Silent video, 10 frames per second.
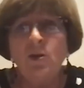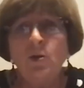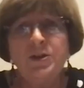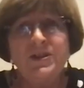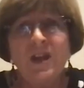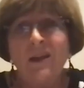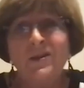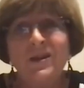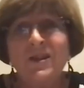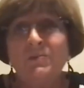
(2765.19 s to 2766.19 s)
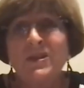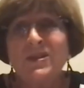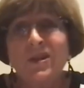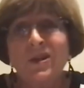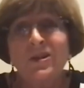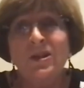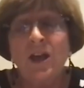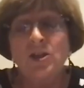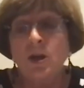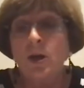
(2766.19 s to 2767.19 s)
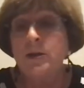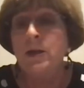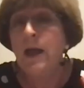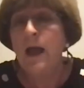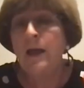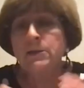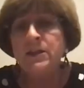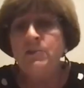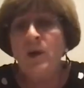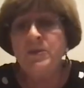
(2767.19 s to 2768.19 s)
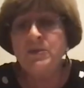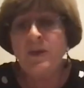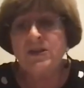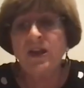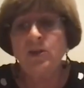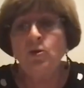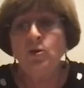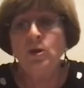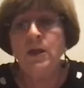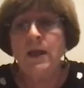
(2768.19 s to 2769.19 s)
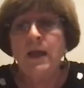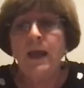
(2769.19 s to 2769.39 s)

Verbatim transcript: old and tired because they've been stuck in the guy's yard. I cleaned them up as best I could.